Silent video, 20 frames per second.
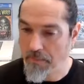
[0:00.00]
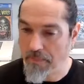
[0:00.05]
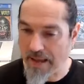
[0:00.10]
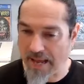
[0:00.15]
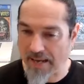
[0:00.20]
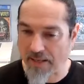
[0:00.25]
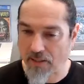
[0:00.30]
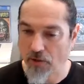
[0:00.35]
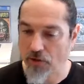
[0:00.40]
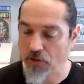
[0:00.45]

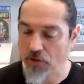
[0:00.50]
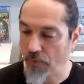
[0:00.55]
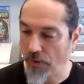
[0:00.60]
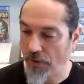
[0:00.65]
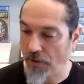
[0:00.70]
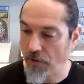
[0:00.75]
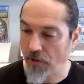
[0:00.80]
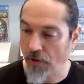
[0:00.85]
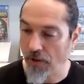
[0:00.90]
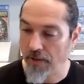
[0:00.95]
The back
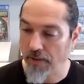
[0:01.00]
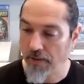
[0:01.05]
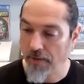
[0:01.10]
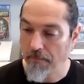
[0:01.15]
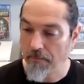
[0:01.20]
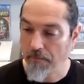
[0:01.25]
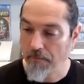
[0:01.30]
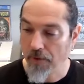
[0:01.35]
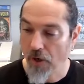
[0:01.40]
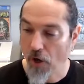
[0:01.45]
looks really
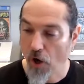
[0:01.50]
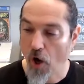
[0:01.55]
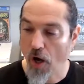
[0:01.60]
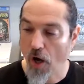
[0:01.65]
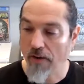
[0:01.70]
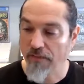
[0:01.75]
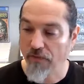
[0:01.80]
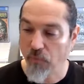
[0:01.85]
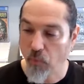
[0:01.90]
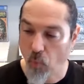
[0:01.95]
good.
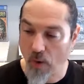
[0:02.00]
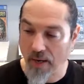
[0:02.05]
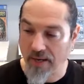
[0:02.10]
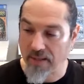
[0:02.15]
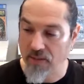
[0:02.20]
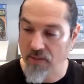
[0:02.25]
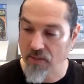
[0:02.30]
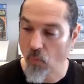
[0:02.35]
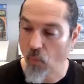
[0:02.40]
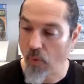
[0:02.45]

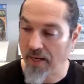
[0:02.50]
Off-white